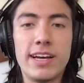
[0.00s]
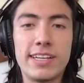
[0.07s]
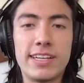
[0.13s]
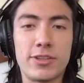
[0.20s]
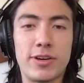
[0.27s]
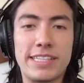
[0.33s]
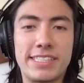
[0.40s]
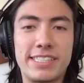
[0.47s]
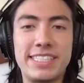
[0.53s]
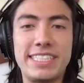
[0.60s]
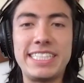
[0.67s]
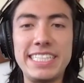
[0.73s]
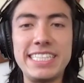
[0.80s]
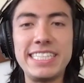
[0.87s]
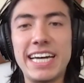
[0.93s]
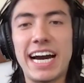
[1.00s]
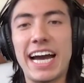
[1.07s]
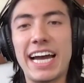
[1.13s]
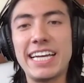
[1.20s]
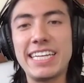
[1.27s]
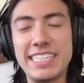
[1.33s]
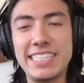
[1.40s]
So that's
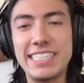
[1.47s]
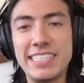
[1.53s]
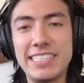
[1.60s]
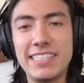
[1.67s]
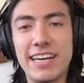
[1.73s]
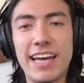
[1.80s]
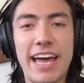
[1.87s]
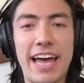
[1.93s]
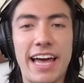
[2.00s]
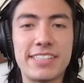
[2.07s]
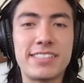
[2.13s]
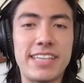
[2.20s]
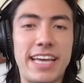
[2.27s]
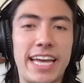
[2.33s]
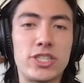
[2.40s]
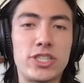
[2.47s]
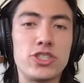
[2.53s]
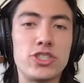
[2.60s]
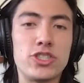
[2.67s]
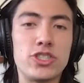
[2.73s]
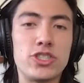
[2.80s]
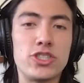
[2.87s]

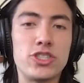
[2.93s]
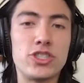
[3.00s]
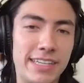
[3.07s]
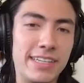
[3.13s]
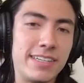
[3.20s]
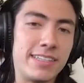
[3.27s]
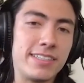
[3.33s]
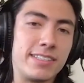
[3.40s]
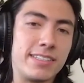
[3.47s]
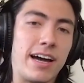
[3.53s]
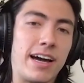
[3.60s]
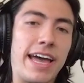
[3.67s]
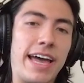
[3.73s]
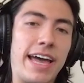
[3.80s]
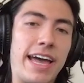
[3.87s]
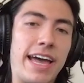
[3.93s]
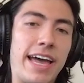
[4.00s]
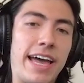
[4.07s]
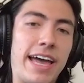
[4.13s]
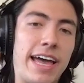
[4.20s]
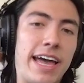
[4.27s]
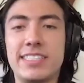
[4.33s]

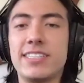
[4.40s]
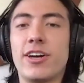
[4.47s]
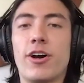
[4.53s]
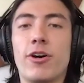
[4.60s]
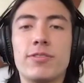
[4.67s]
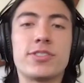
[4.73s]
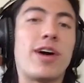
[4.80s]
tieshun.hns.to.